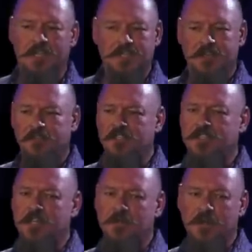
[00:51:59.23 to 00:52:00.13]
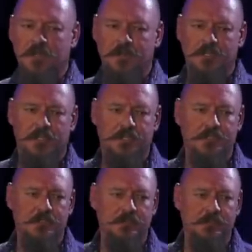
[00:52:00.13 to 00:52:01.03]
as I stated in my introduction.
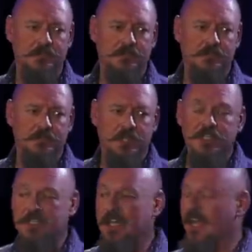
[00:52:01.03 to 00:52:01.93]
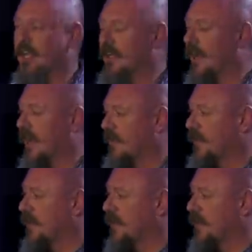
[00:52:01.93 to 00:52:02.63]
And today, I have my